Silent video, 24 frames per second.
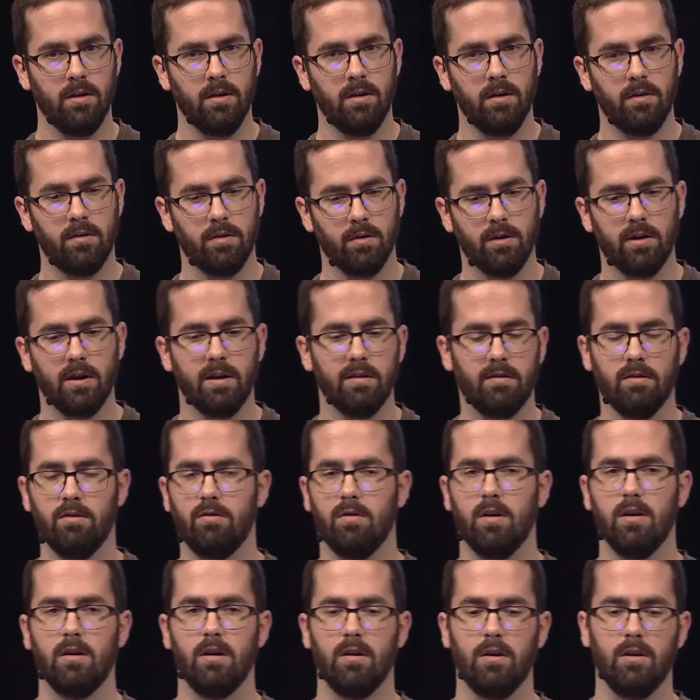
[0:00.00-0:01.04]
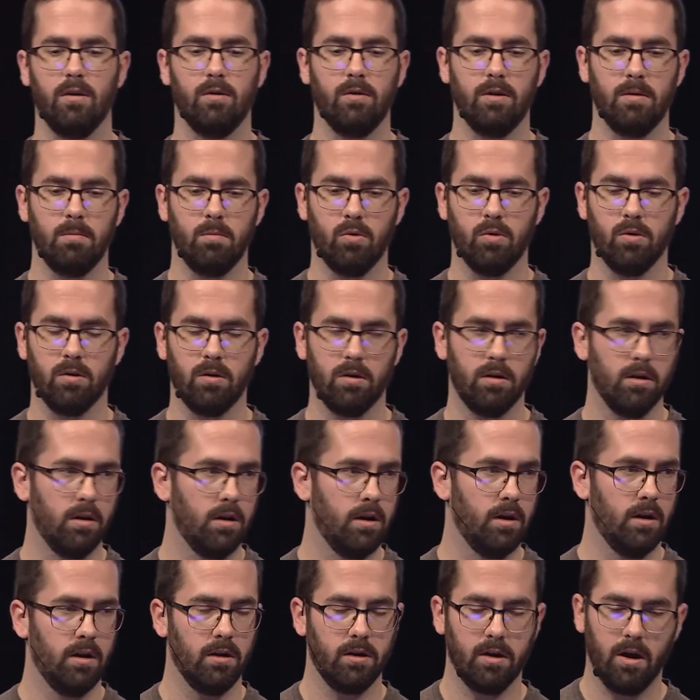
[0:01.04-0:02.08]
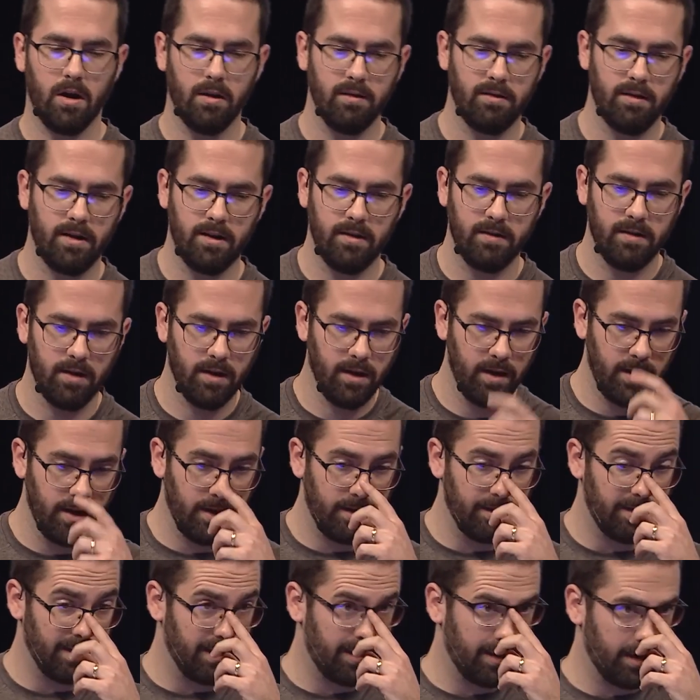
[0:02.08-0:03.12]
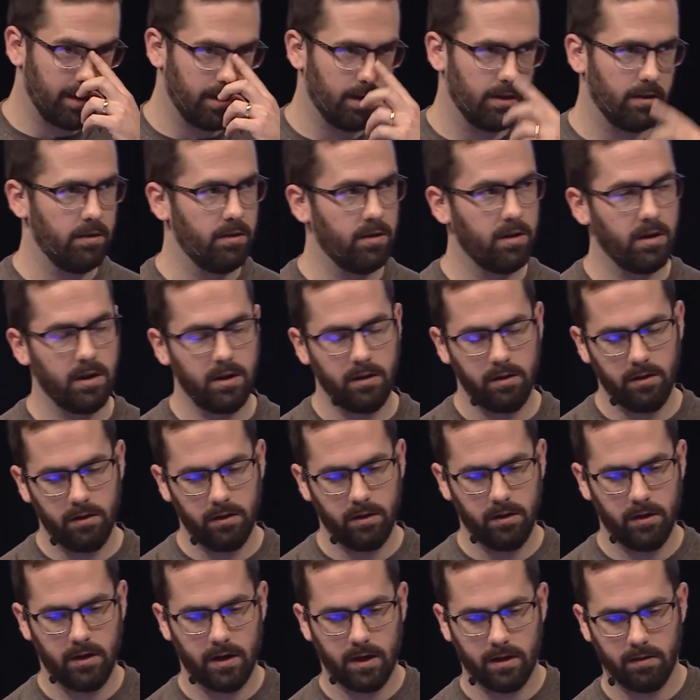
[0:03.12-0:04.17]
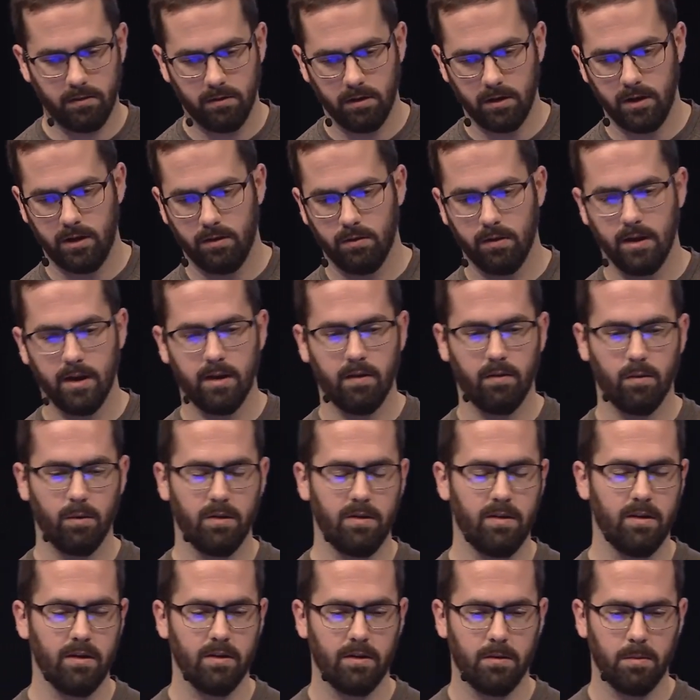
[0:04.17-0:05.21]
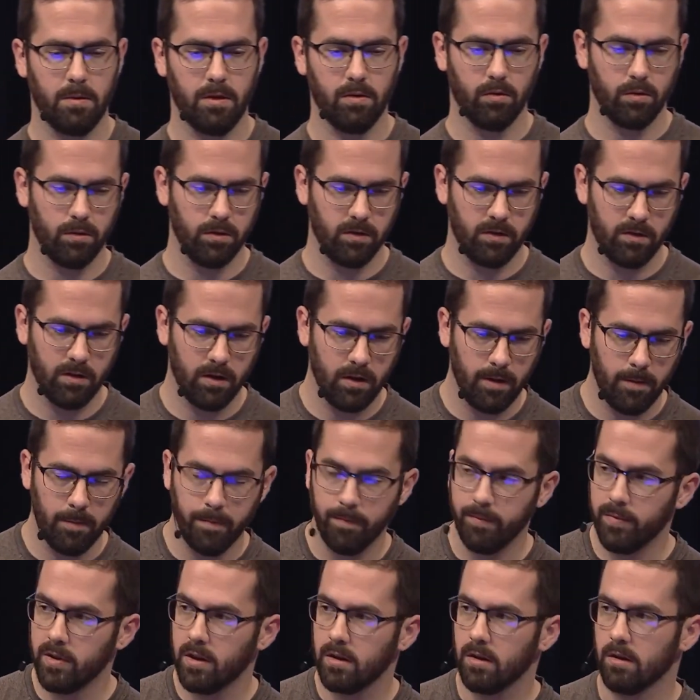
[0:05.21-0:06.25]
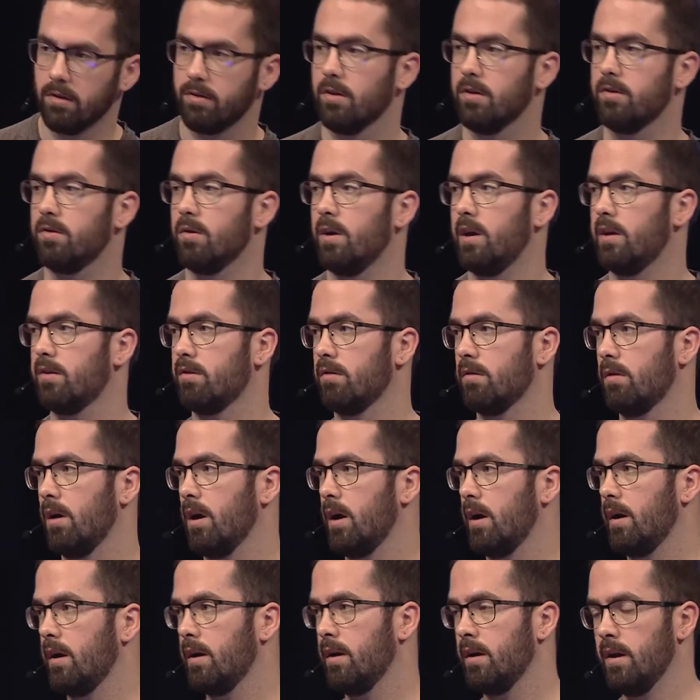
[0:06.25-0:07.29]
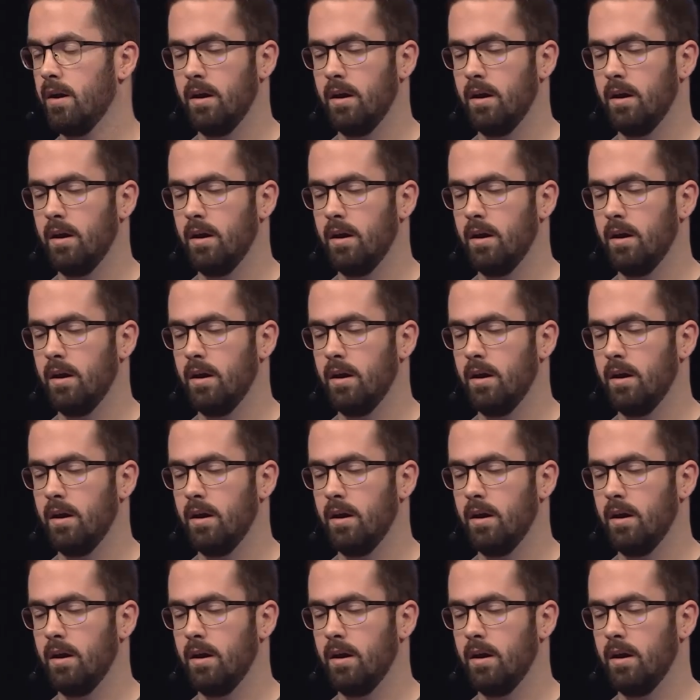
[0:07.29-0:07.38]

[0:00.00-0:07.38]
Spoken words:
So in case they're trying to load in more content, they can't. You can get really creative with CSP rules. There's also SRI.